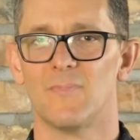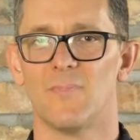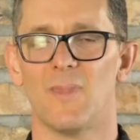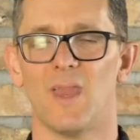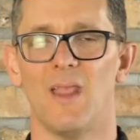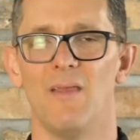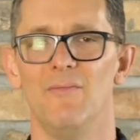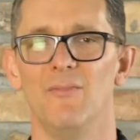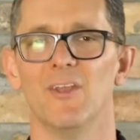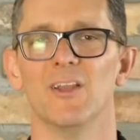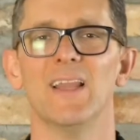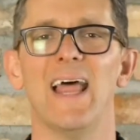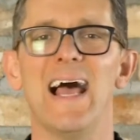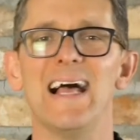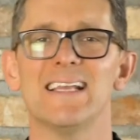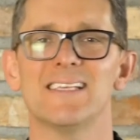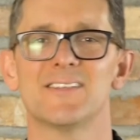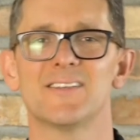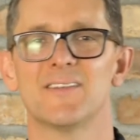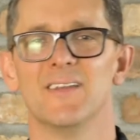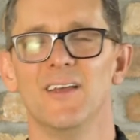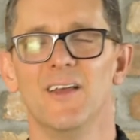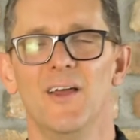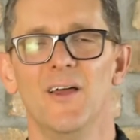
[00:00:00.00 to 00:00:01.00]
And the
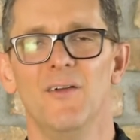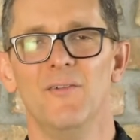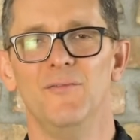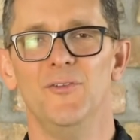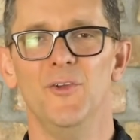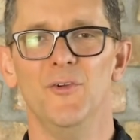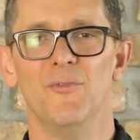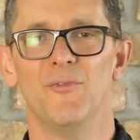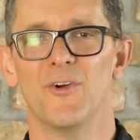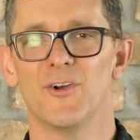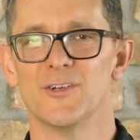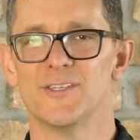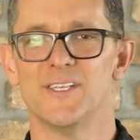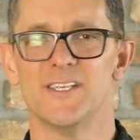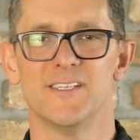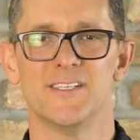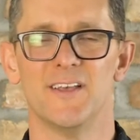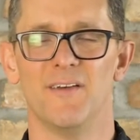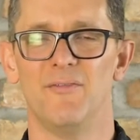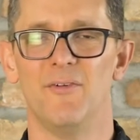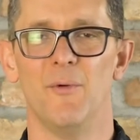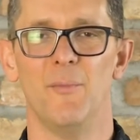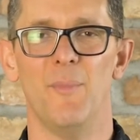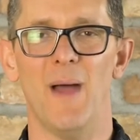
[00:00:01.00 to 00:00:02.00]
last few verses
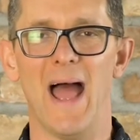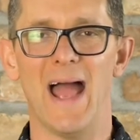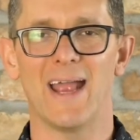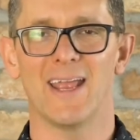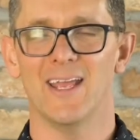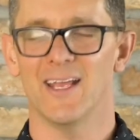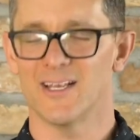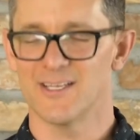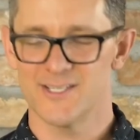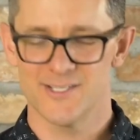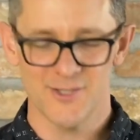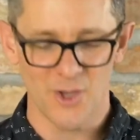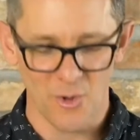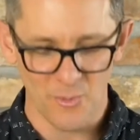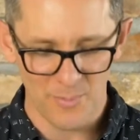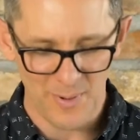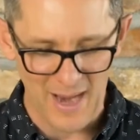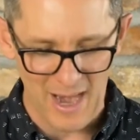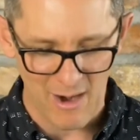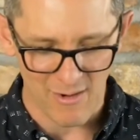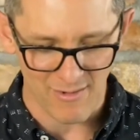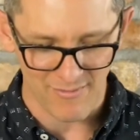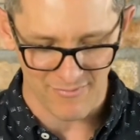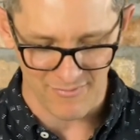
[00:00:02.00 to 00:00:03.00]
of Habakkuk, so
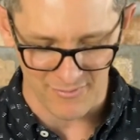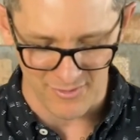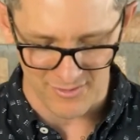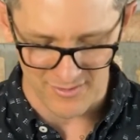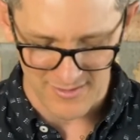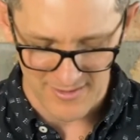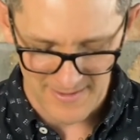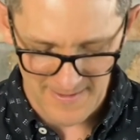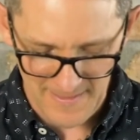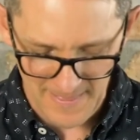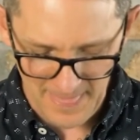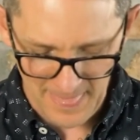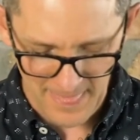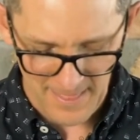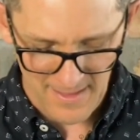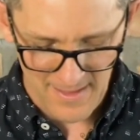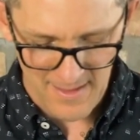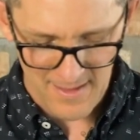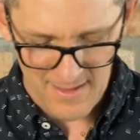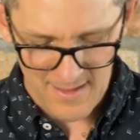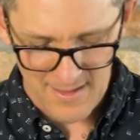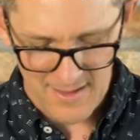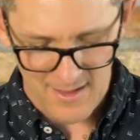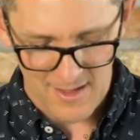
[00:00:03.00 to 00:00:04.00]
powerful.
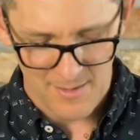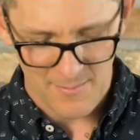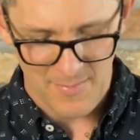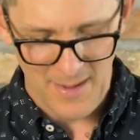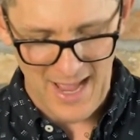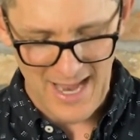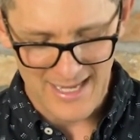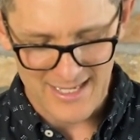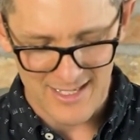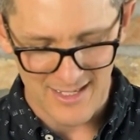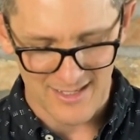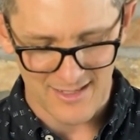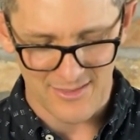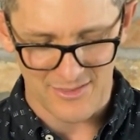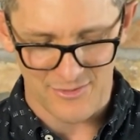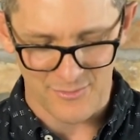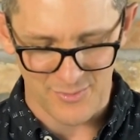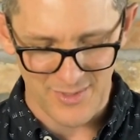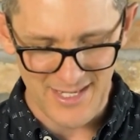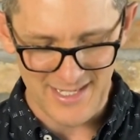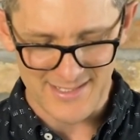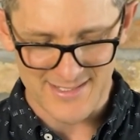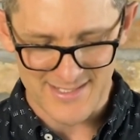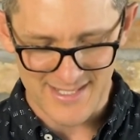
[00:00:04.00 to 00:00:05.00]
Habakkuk
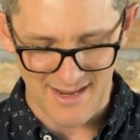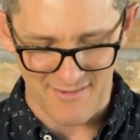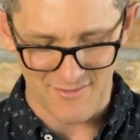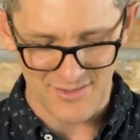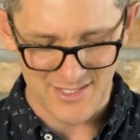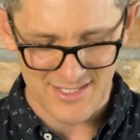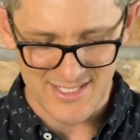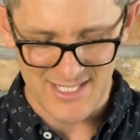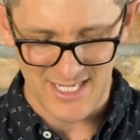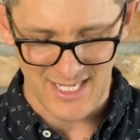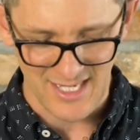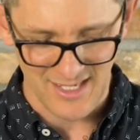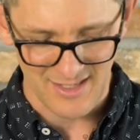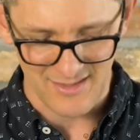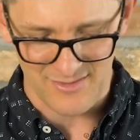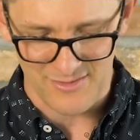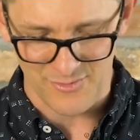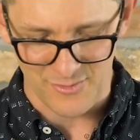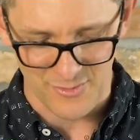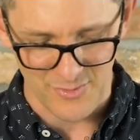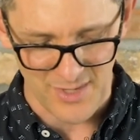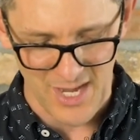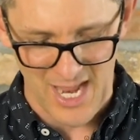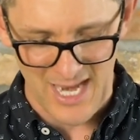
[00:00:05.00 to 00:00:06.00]
3, 17
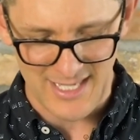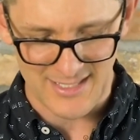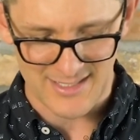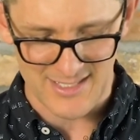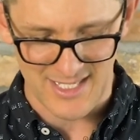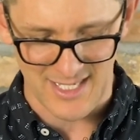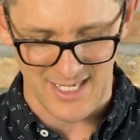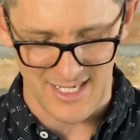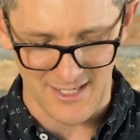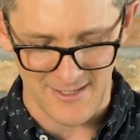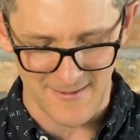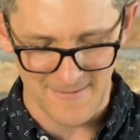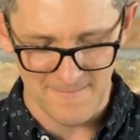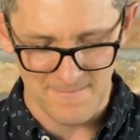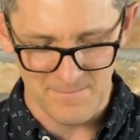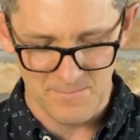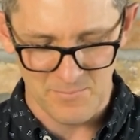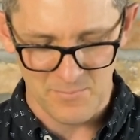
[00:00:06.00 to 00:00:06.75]
through 19.